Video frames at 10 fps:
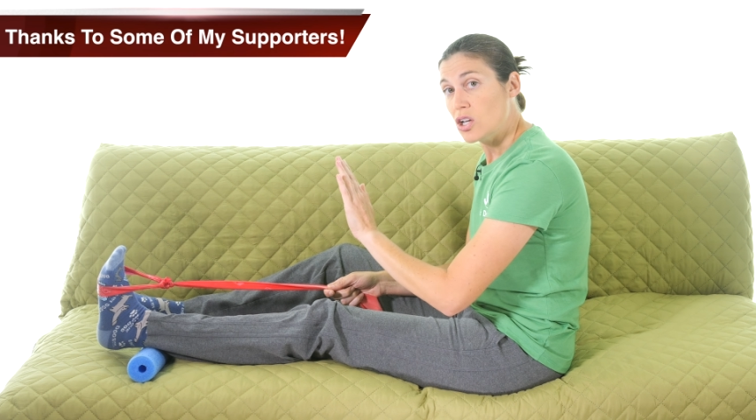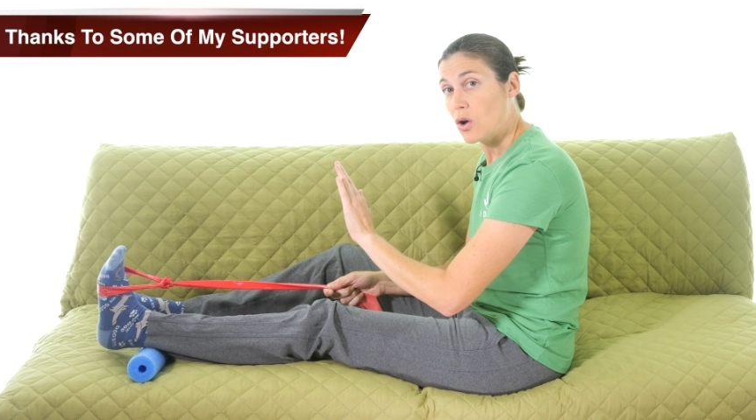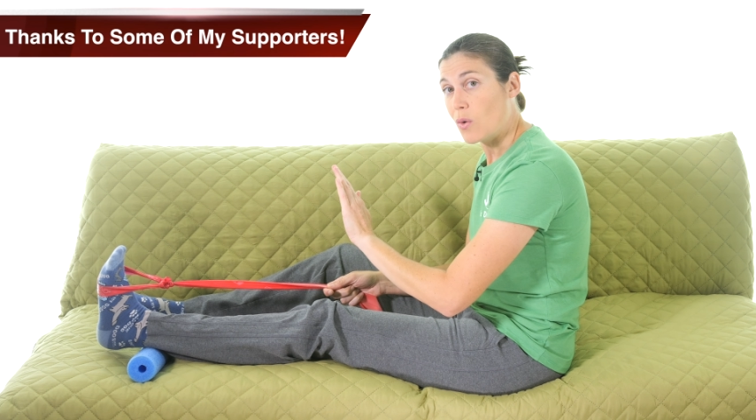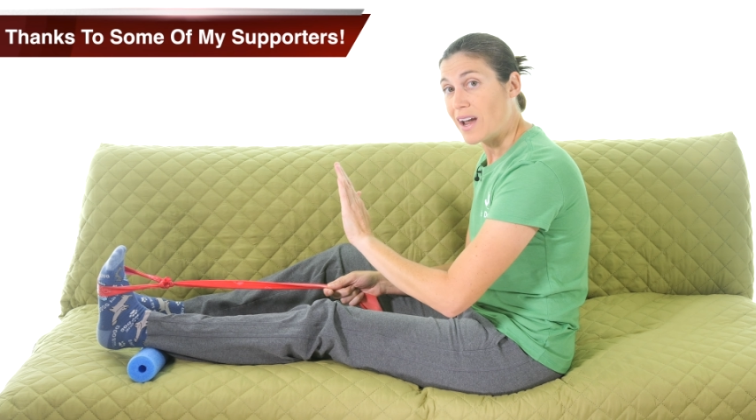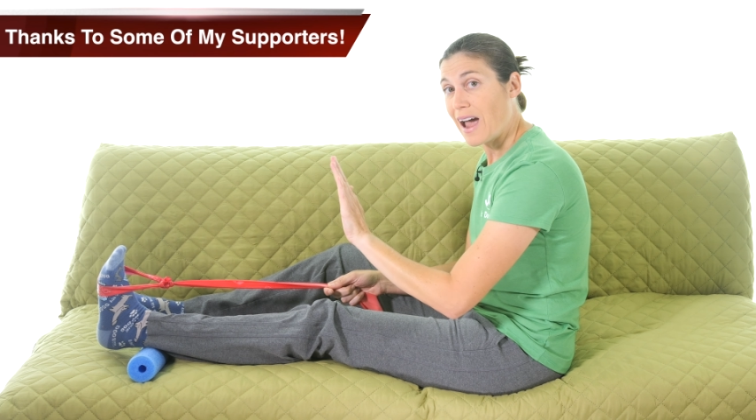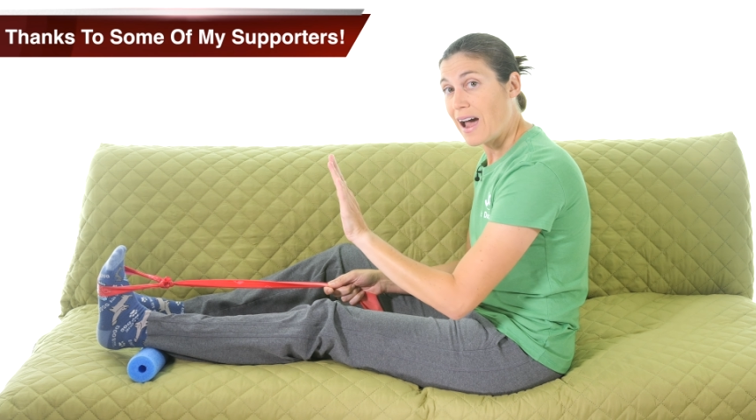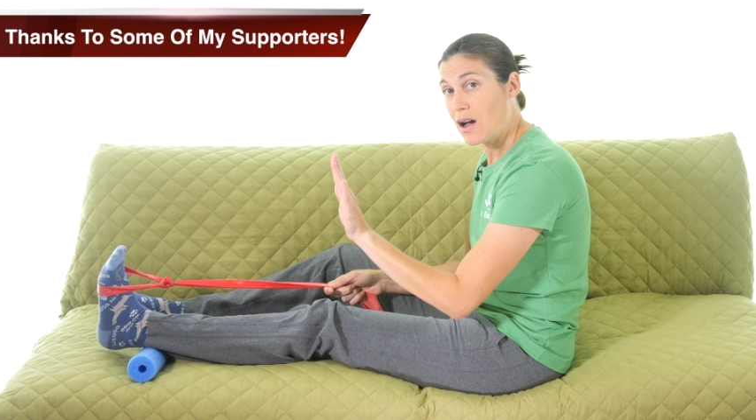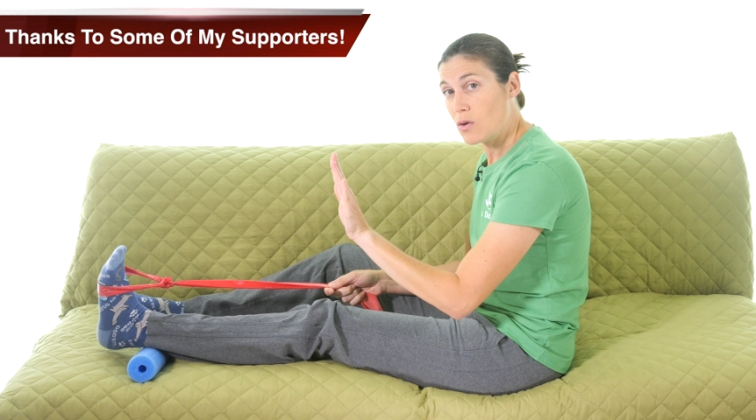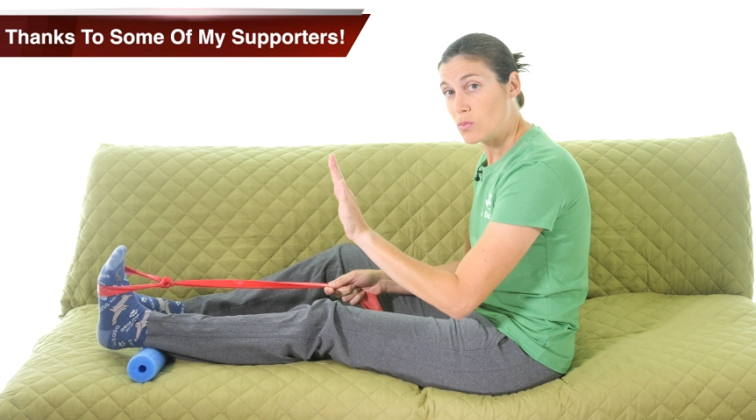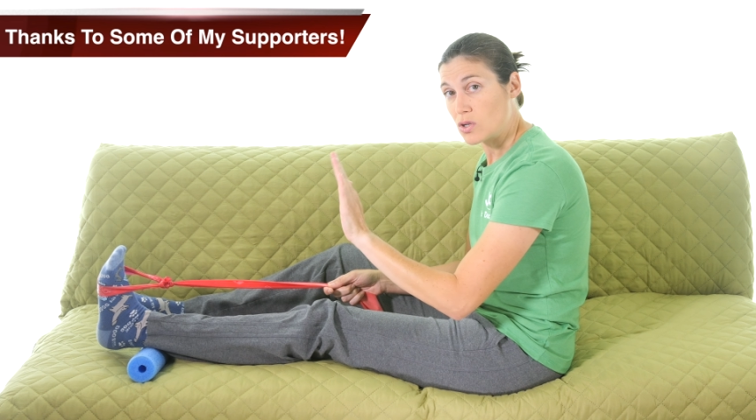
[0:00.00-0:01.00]
going
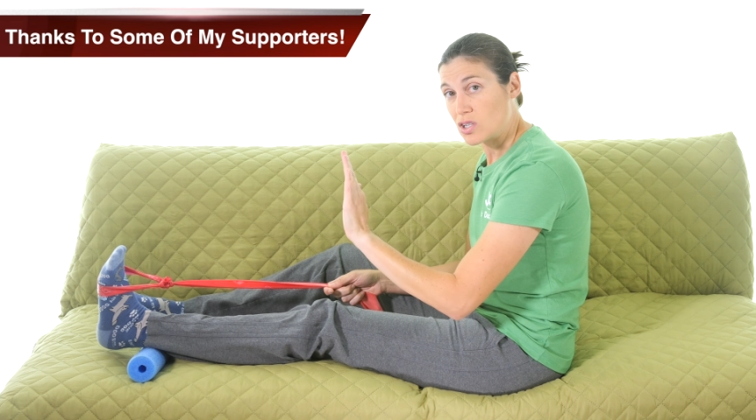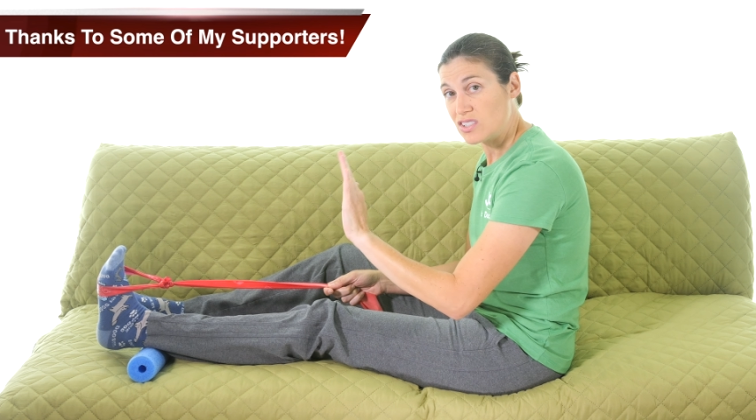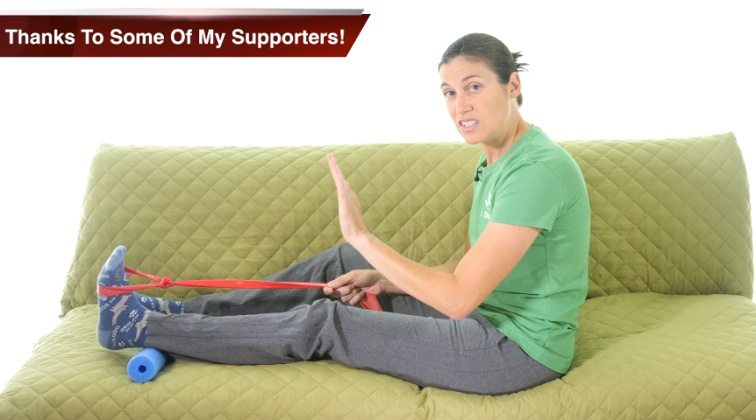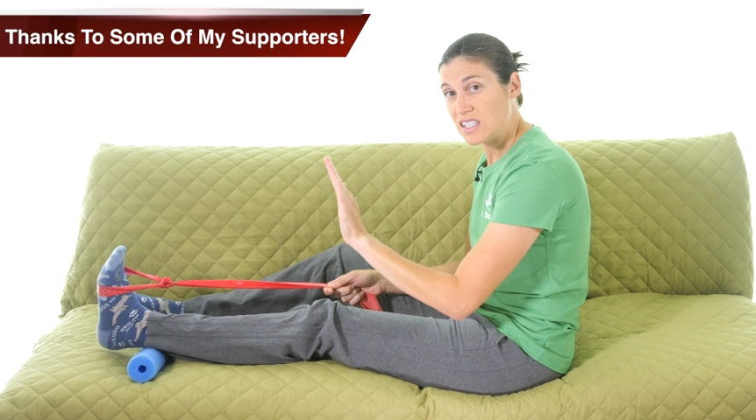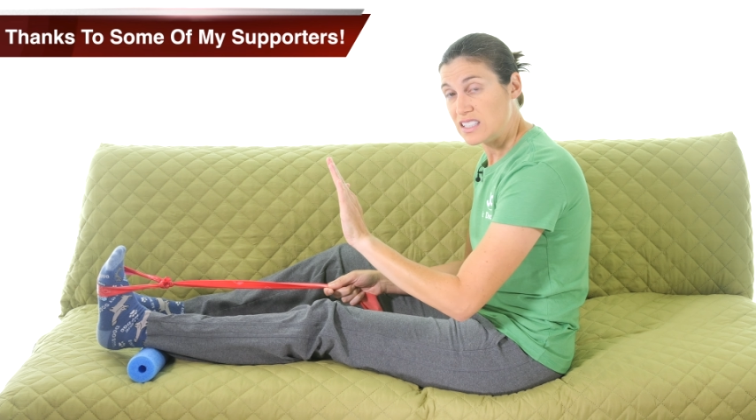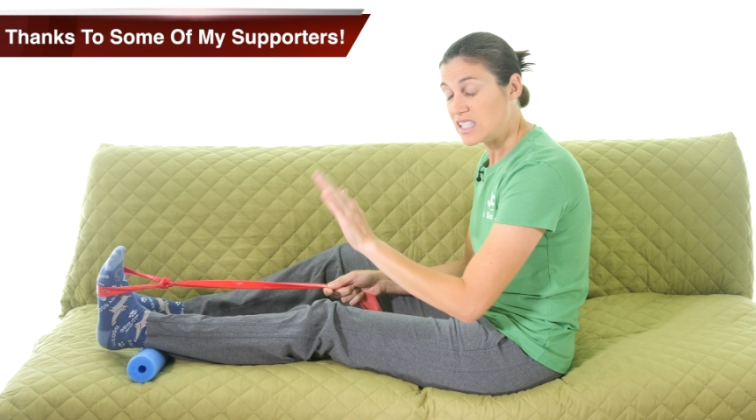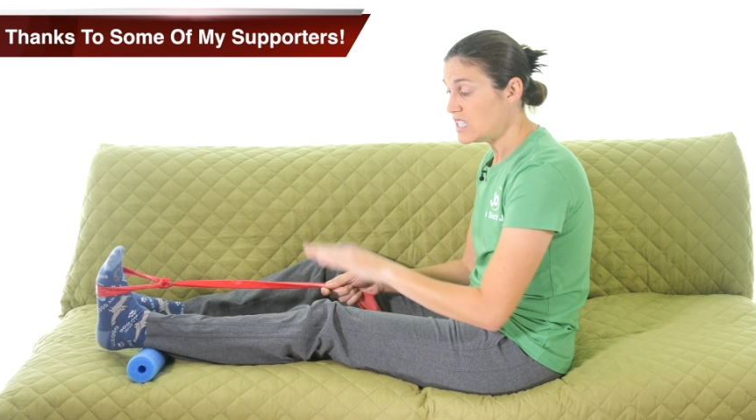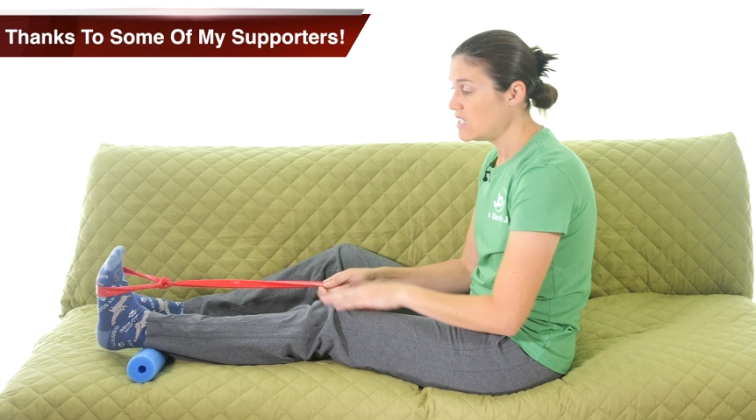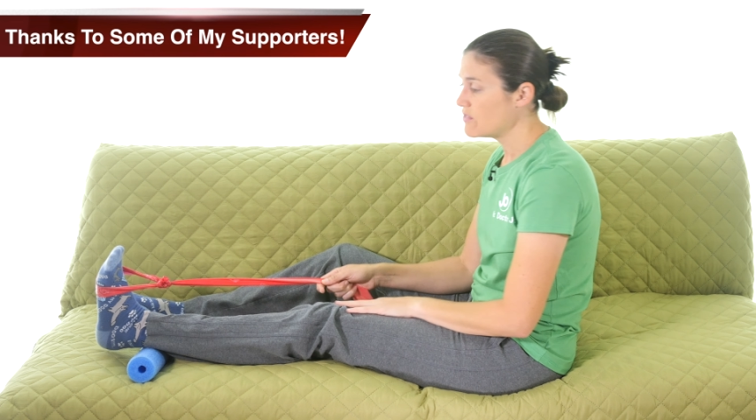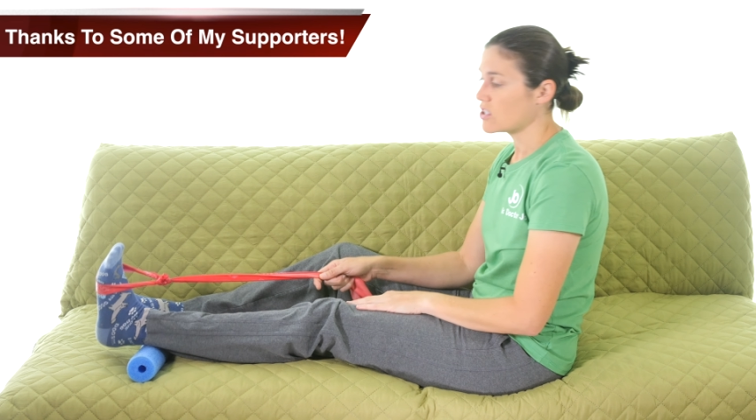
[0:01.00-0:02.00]
outwards into
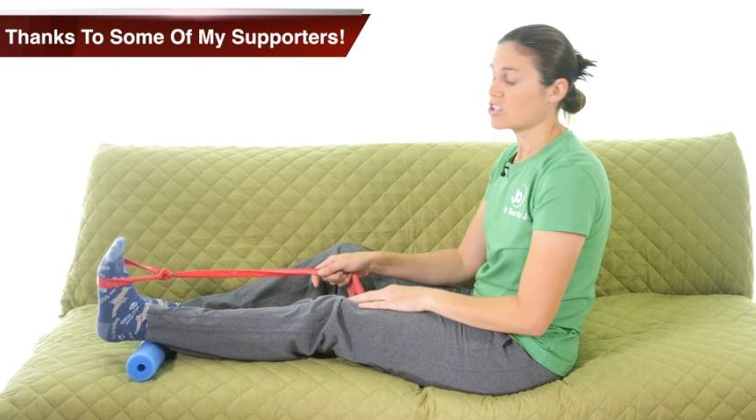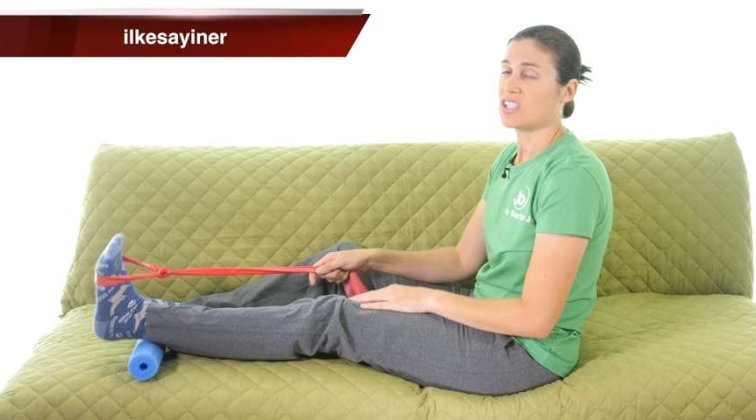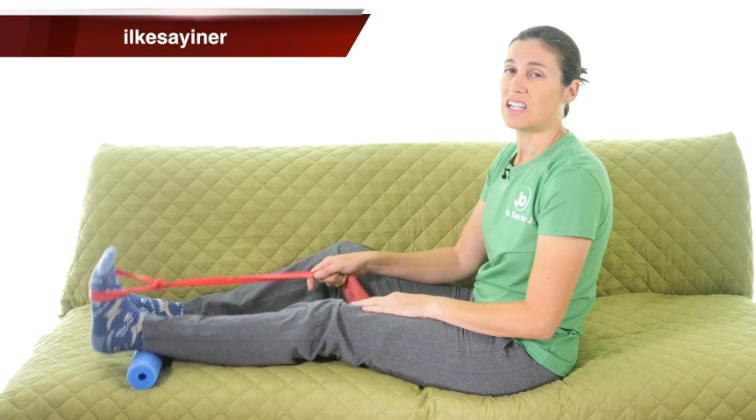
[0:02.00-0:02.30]
E version.